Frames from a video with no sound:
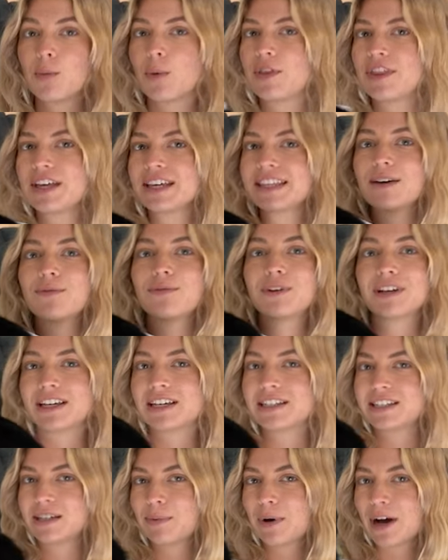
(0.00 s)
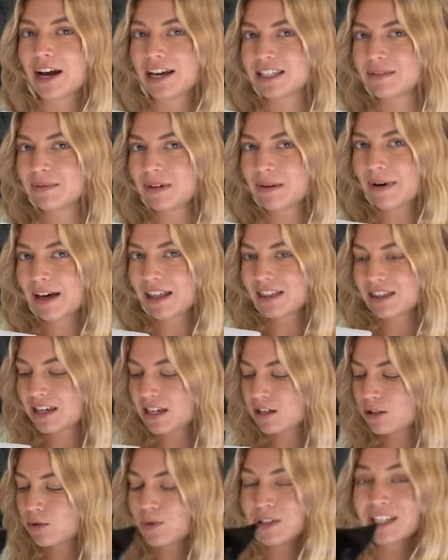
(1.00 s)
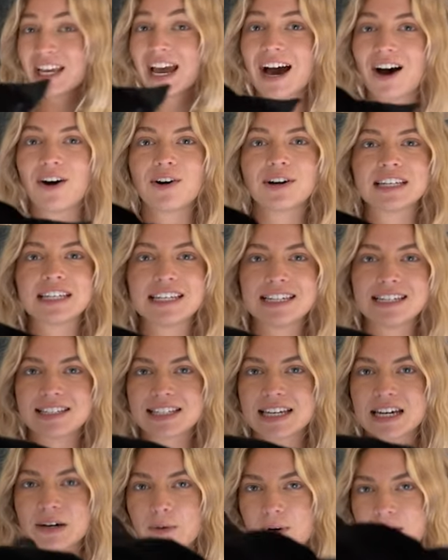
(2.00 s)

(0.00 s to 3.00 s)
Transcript: One thing that really surprised me about this was how easy it